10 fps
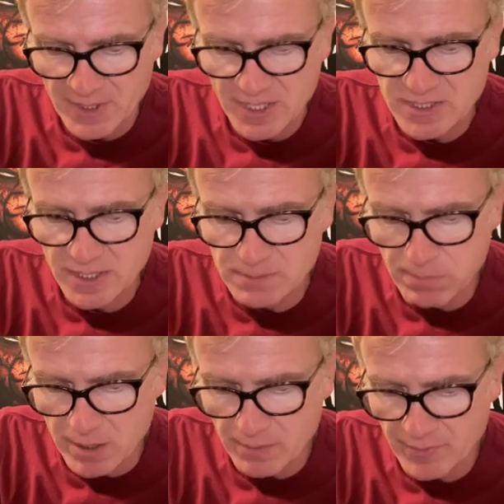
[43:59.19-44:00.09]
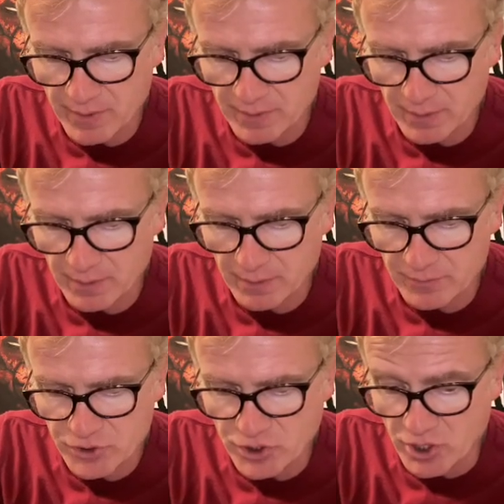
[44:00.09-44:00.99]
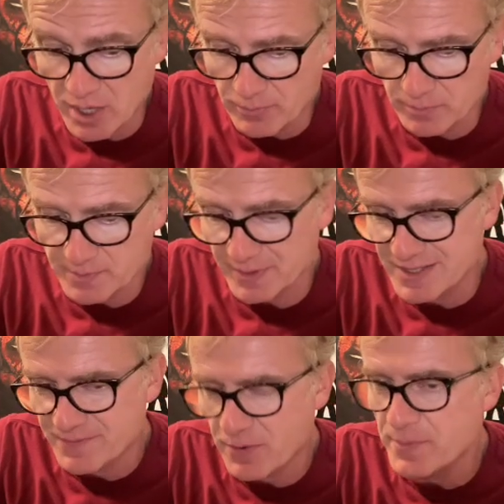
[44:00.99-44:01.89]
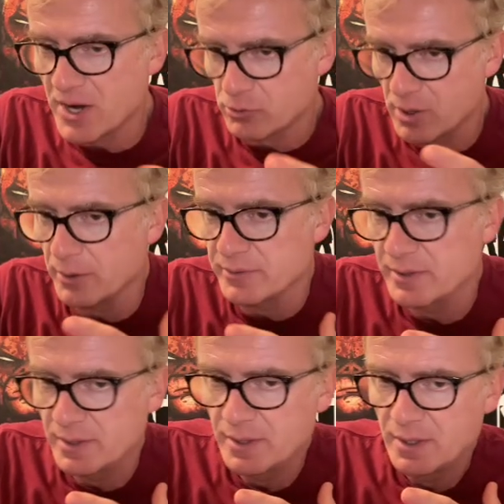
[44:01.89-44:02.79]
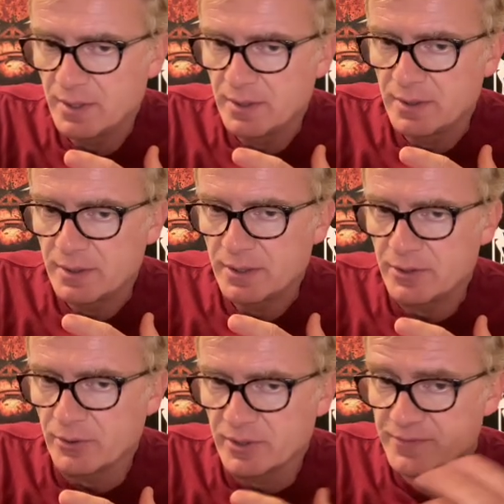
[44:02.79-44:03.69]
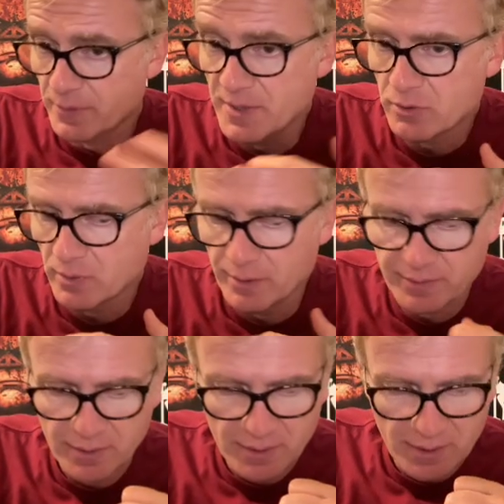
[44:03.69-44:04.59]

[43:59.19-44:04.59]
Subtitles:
He's better than J.J. Abrams, but he's from that crowd. He's from that crowd,